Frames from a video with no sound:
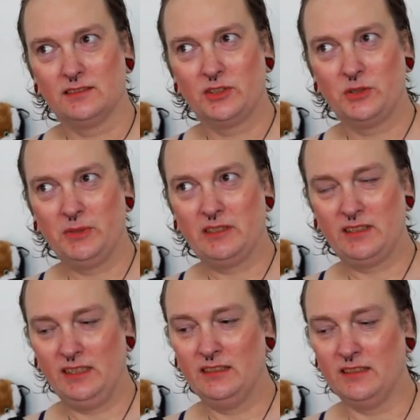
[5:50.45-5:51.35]
to be
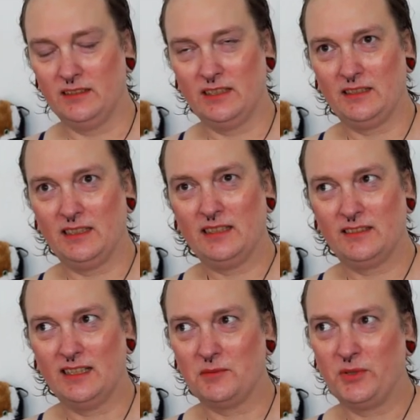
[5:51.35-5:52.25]
seen as that, as
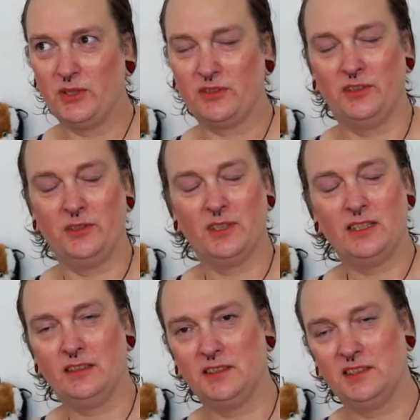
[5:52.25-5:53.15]
that person you are.